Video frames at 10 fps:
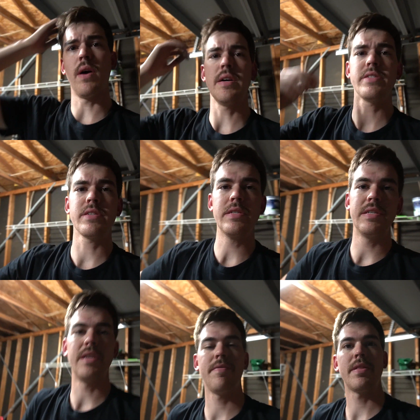I just
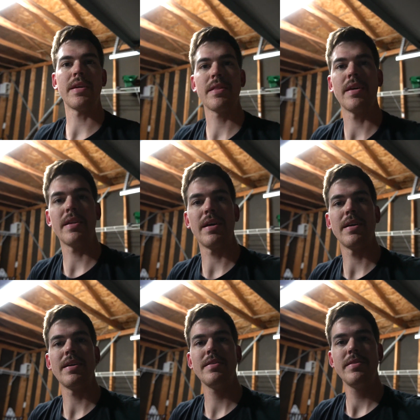undid everything that
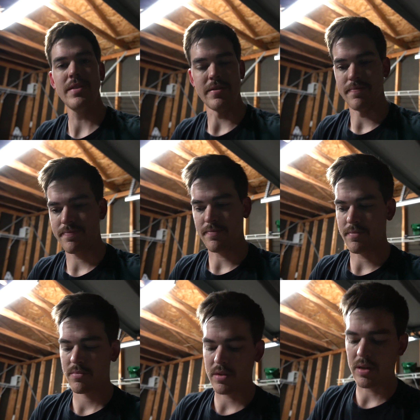I did
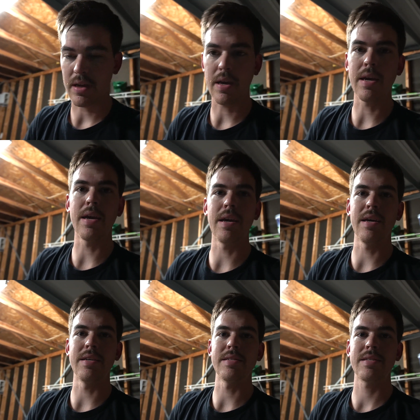
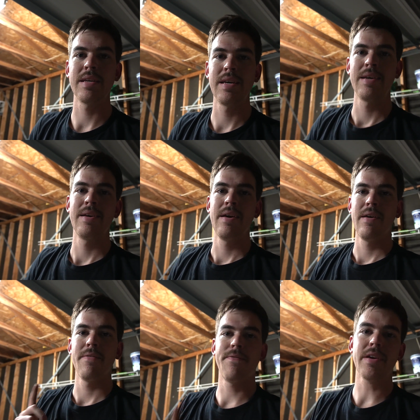and
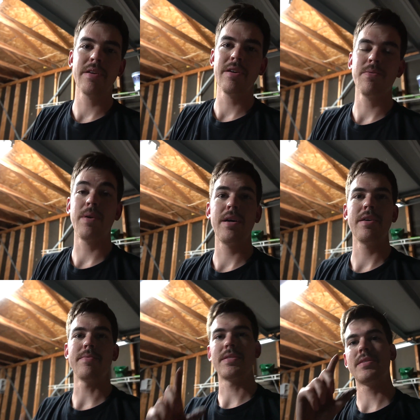figured out why
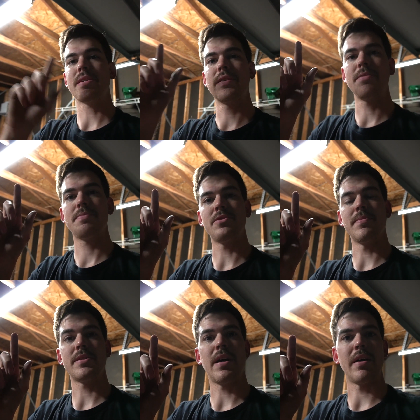it was sticking up so
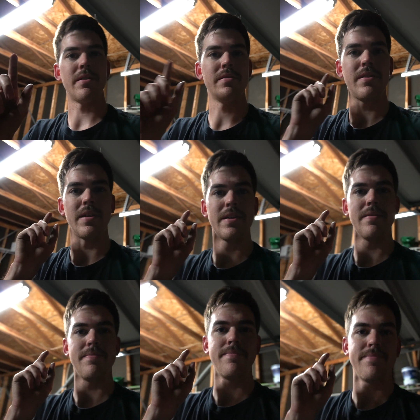much higher than
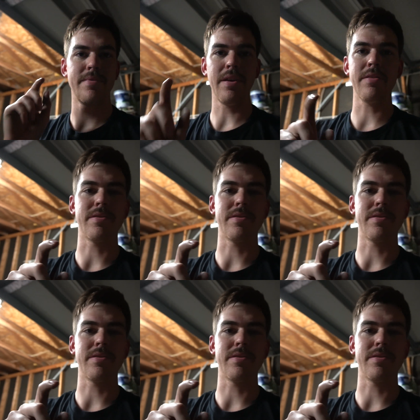the other